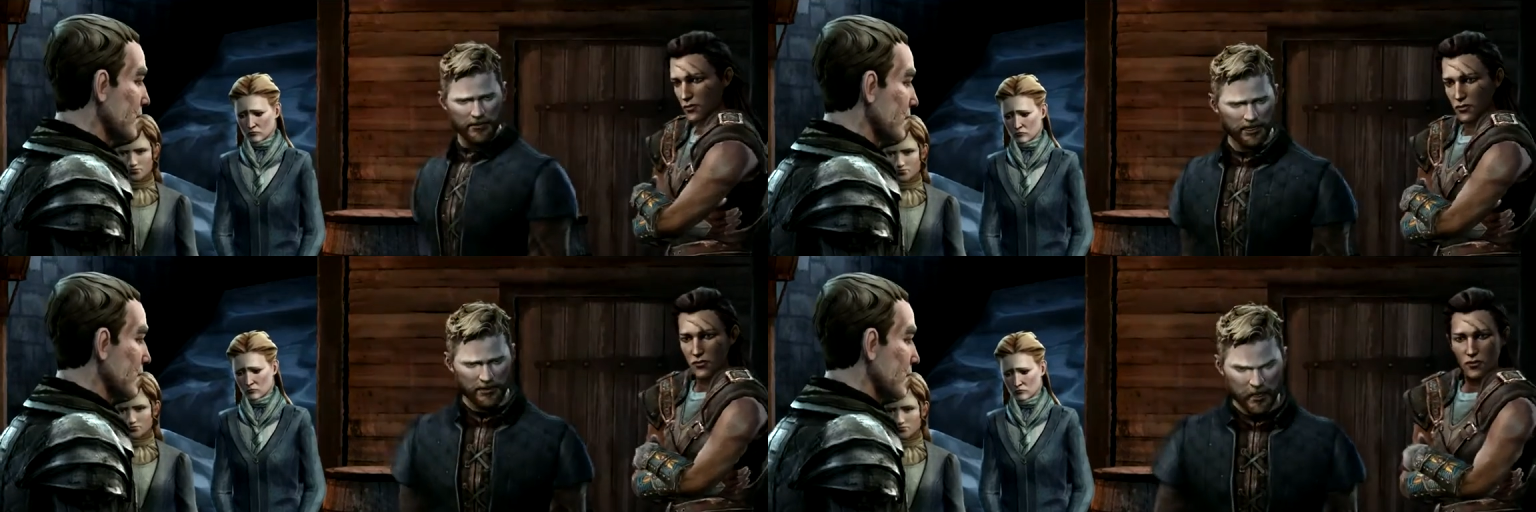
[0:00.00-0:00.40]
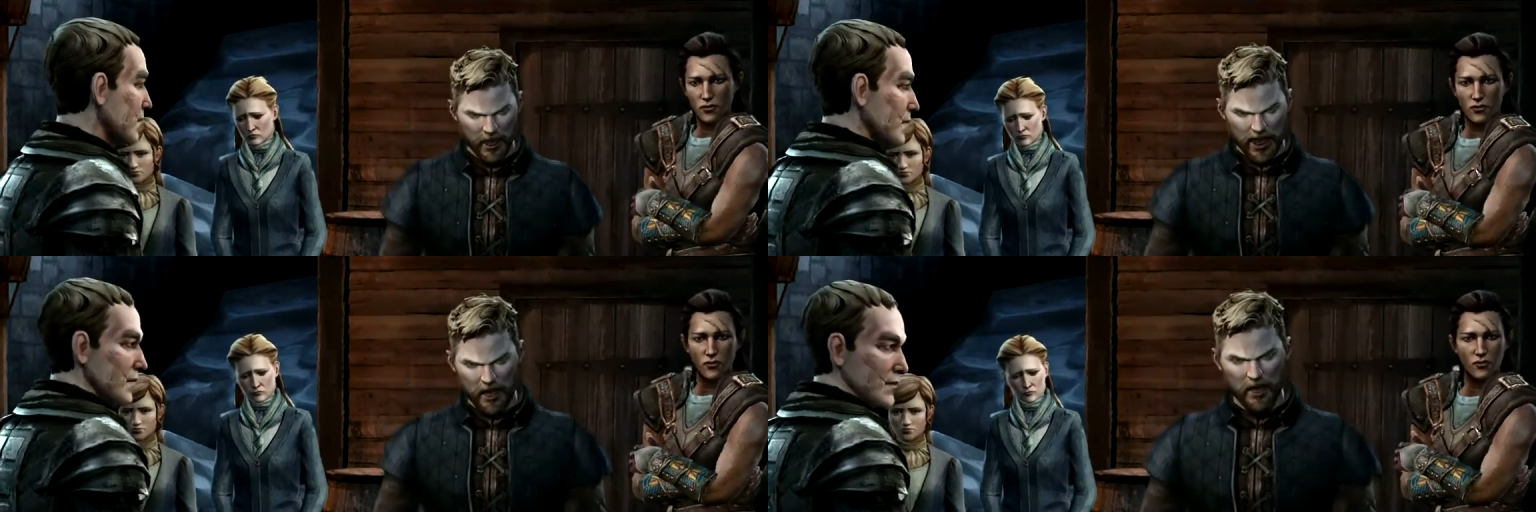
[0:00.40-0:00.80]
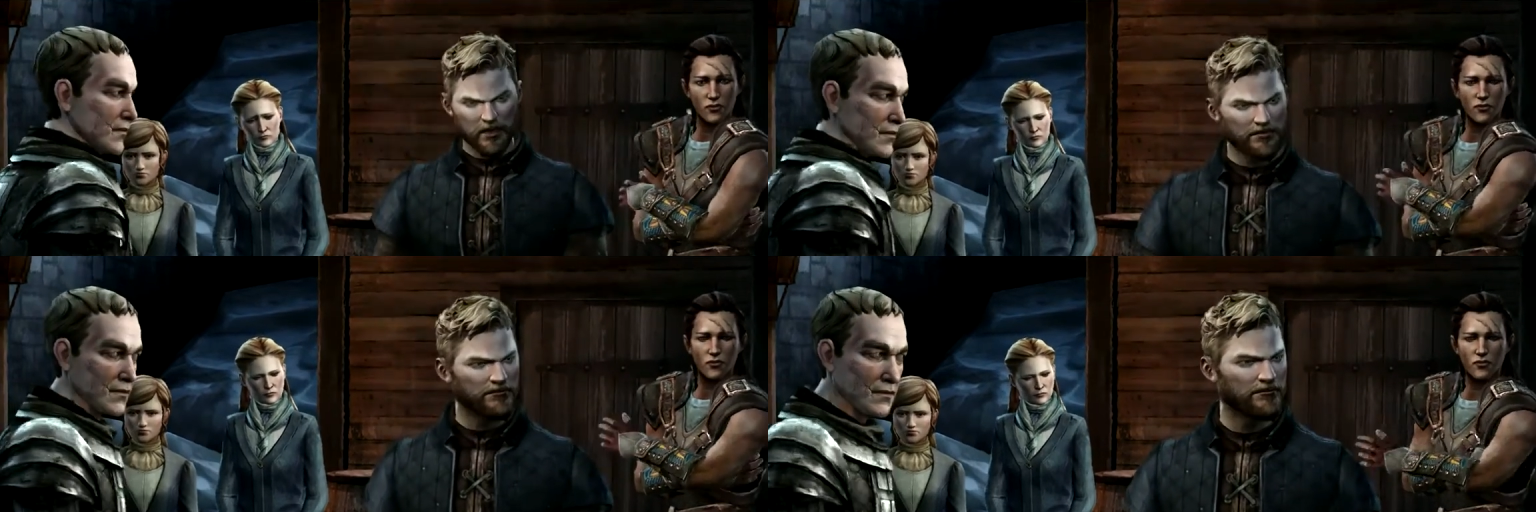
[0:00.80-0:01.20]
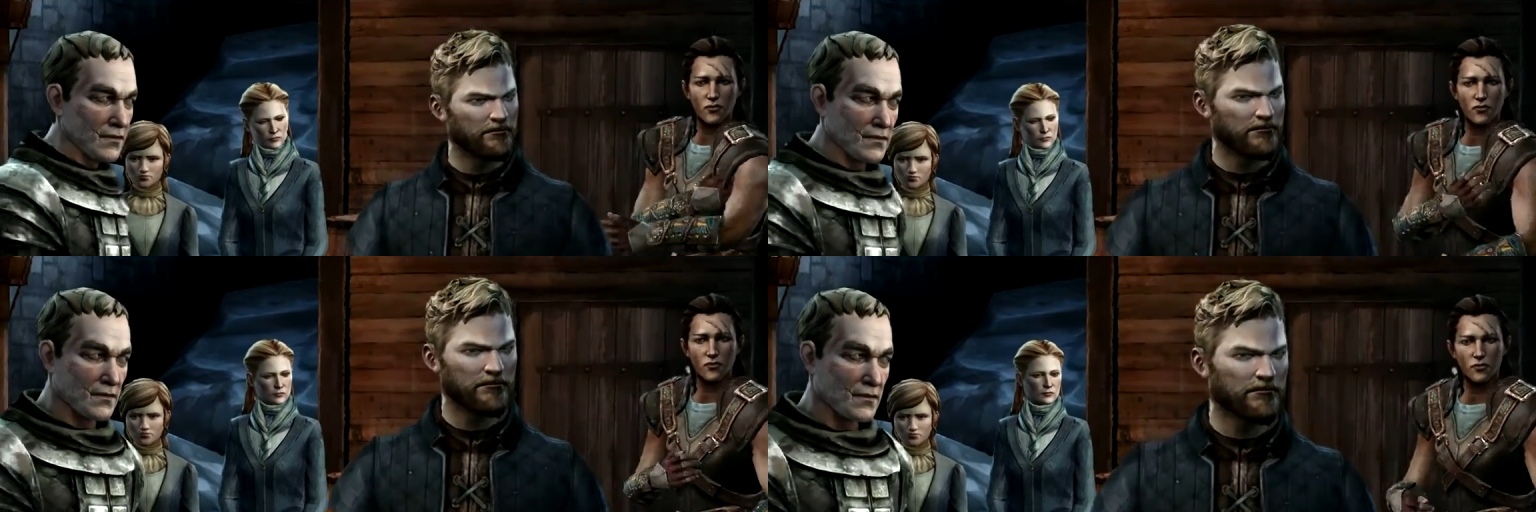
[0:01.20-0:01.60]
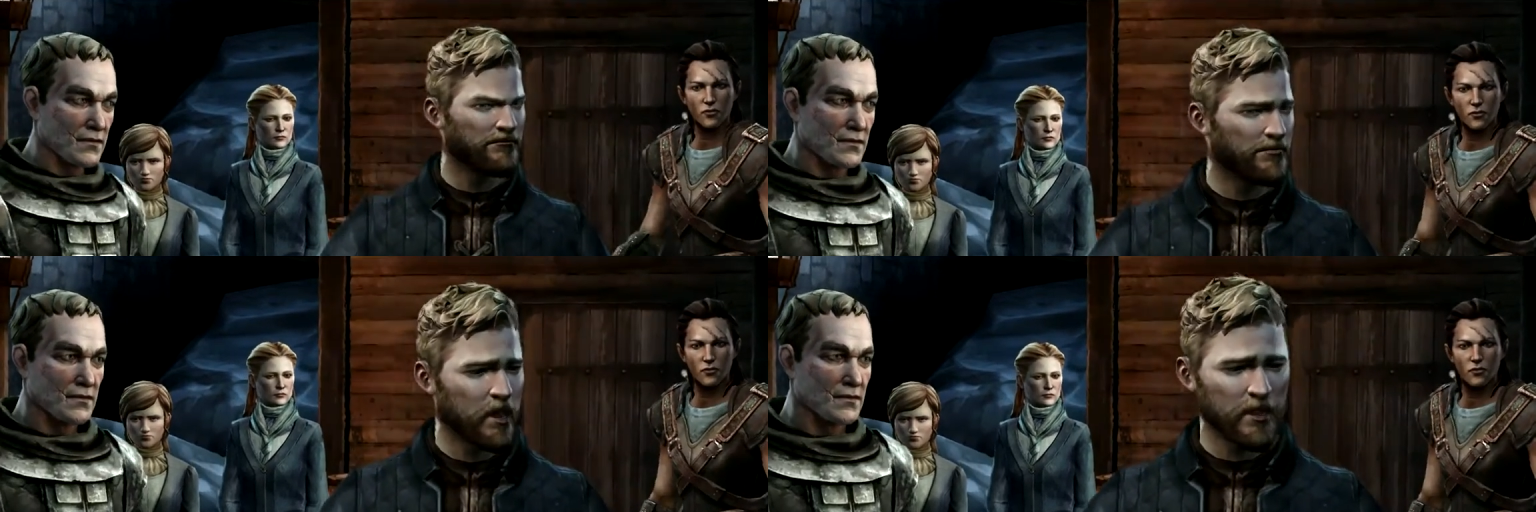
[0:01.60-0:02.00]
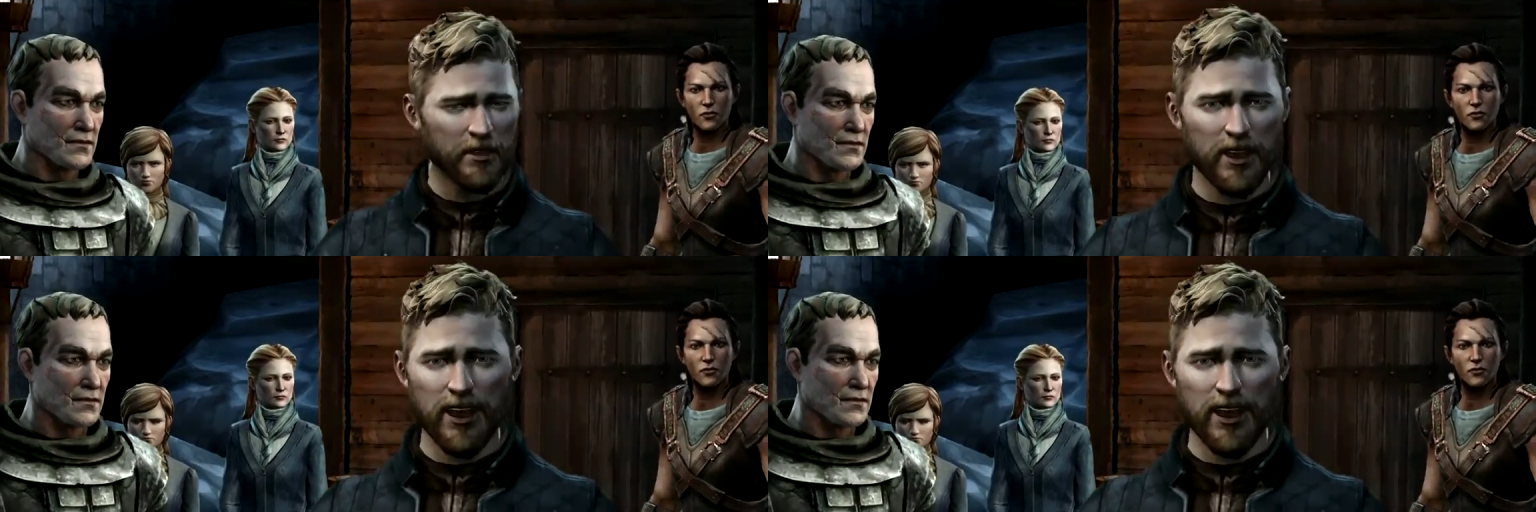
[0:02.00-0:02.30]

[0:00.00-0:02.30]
Speaker 1: this isn't real. The Lord